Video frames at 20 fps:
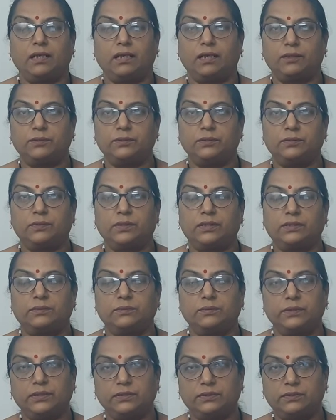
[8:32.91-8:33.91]
how you are
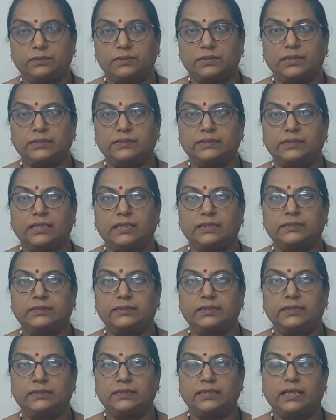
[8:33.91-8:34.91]
going to
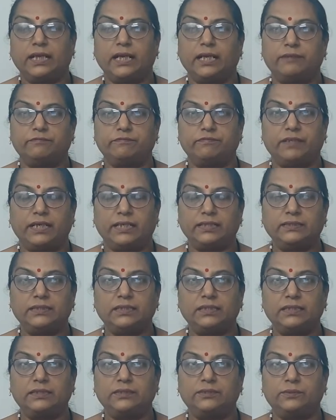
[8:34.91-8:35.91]
conduct it, and
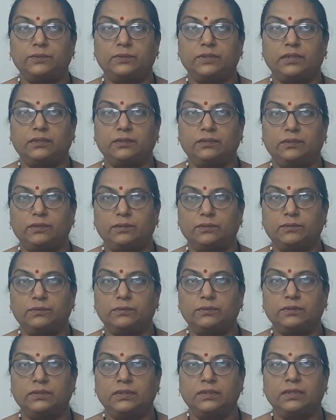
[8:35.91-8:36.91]
finally to
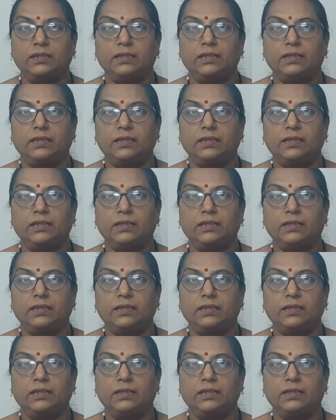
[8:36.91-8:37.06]
conclude,